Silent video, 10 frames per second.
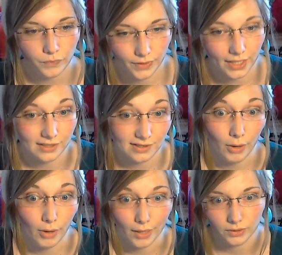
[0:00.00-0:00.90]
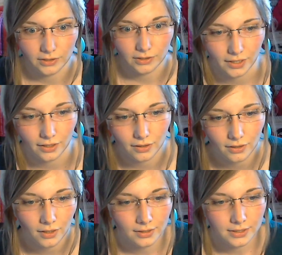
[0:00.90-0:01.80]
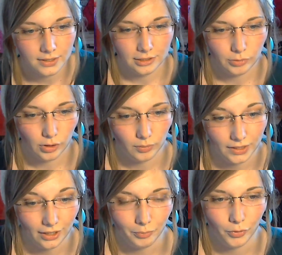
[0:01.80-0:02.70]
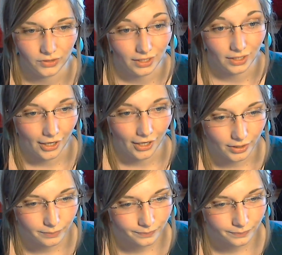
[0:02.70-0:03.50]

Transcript: That's how I would explain it. Probably not perfectly accurate.